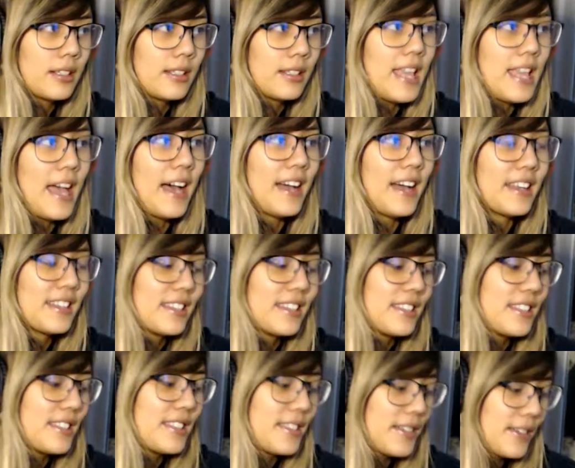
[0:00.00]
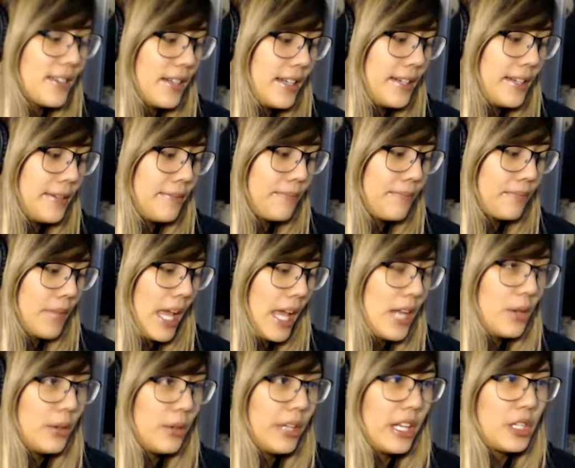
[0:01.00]
yeah. So I
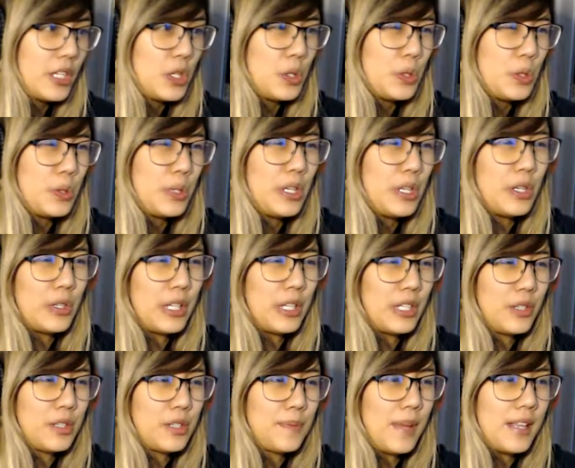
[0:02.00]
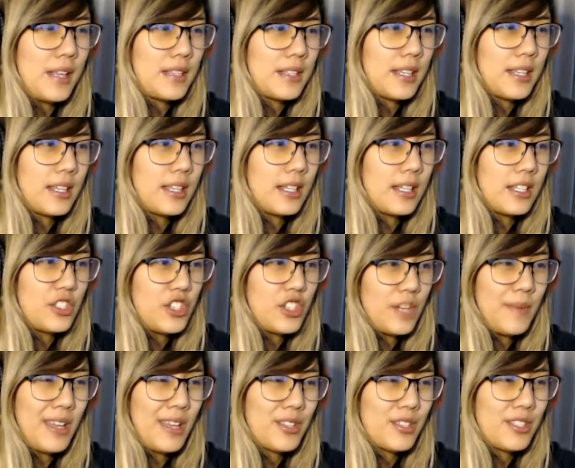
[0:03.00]
don't like do like those basic
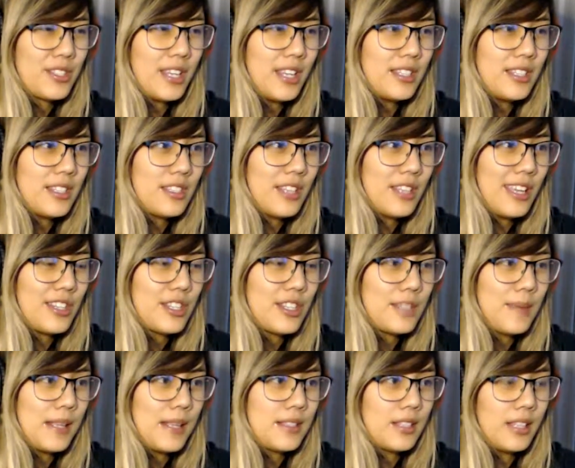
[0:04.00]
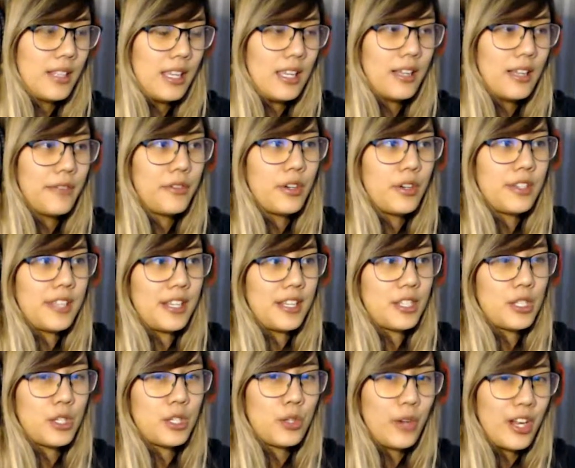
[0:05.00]
gym exercises. I just basically, of course, like
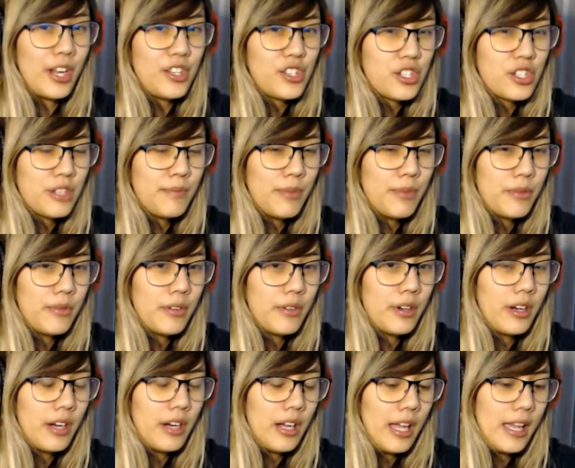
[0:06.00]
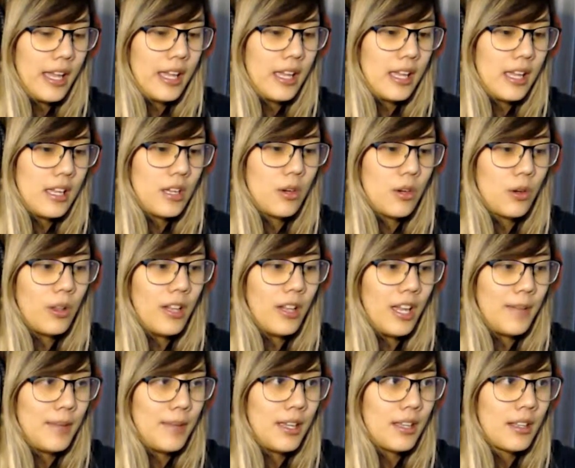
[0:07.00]
stretch before I go
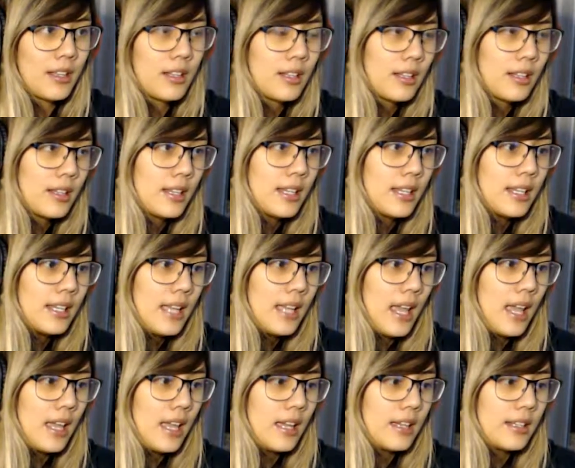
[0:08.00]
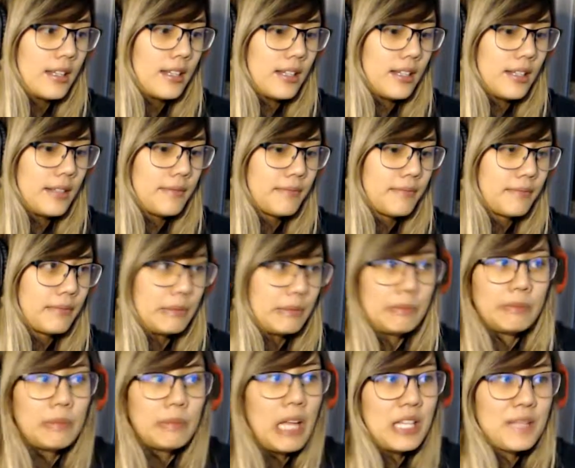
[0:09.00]
climbing, and
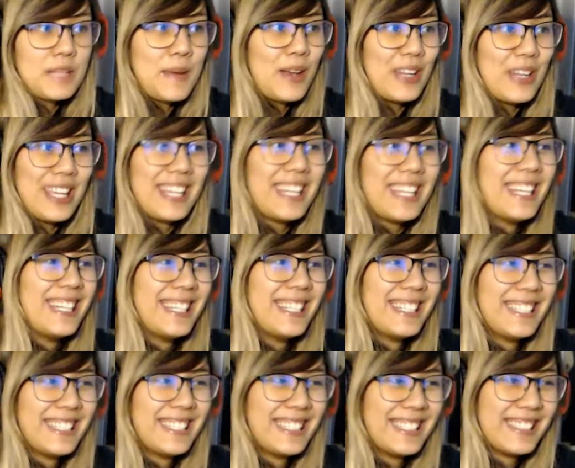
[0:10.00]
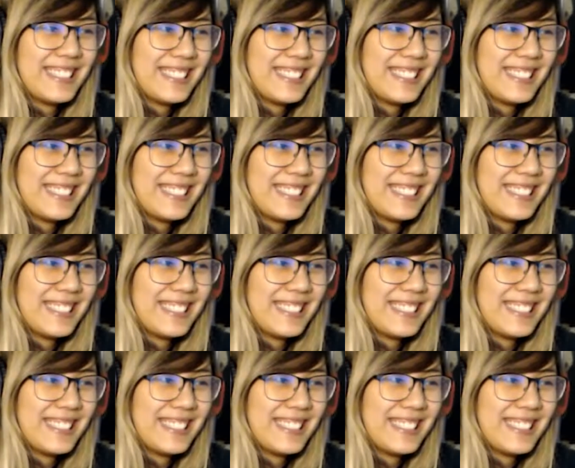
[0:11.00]
that's about it.